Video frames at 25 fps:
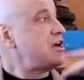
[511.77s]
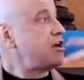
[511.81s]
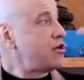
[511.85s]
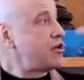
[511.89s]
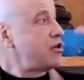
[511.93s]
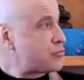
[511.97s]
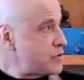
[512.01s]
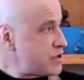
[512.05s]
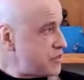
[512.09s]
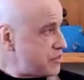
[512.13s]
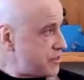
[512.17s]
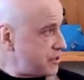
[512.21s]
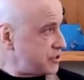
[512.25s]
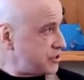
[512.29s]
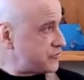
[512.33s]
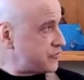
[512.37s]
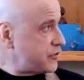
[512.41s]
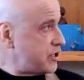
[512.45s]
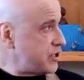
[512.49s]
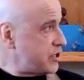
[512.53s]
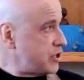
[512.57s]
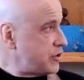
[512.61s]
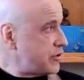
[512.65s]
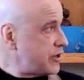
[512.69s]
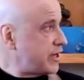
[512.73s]
3 things for
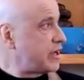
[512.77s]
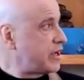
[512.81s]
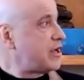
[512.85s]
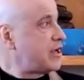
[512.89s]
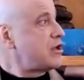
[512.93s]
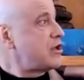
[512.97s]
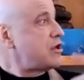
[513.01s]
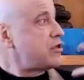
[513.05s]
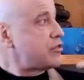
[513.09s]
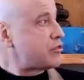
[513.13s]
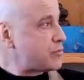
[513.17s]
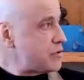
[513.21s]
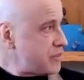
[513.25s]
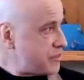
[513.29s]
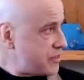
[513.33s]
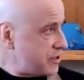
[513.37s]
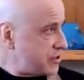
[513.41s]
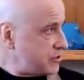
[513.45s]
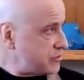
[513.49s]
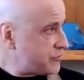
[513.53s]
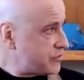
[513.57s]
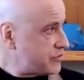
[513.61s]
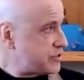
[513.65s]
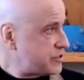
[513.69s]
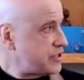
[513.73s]
hearing, 3
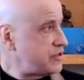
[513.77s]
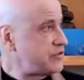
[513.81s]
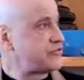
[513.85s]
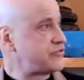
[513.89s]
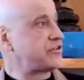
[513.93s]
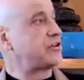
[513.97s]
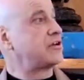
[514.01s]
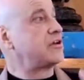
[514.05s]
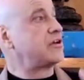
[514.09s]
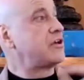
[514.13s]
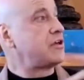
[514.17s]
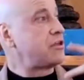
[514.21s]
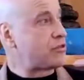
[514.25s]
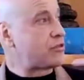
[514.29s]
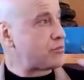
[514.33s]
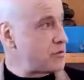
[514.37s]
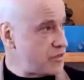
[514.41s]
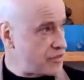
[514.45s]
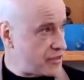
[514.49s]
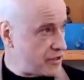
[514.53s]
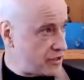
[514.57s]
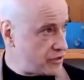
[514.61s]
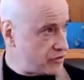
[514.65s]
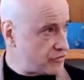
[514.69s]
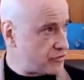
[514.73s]
things for tasting, 3
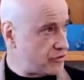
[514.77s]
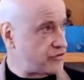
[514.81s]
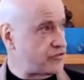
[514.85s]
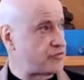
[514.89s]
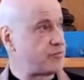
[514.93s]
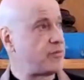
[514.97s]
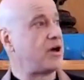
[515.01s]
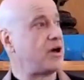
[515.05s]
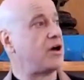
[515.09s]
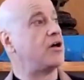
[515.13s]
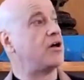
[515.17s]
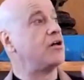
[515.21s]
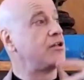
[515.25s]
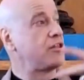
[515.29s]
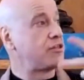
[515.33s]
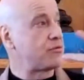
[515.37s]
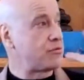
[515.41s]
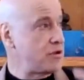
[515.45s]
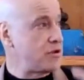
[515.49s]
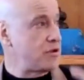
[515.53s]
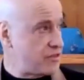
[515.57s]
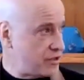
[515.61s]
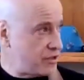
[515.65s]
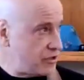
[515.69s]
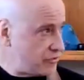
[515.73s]
things for smell,
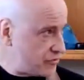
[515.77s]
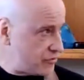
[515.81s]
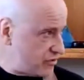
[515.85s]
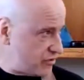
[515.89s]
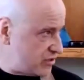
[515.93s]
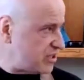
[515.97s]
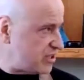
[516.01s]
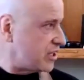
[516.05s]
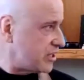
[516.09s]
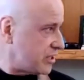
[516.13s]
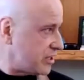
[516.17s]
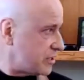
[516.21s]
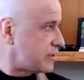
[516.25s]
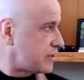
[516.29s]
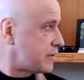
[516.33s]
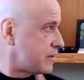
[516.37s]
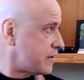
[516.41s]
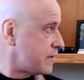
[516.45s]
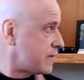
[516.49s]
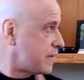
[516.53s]
3 things for, do you get it?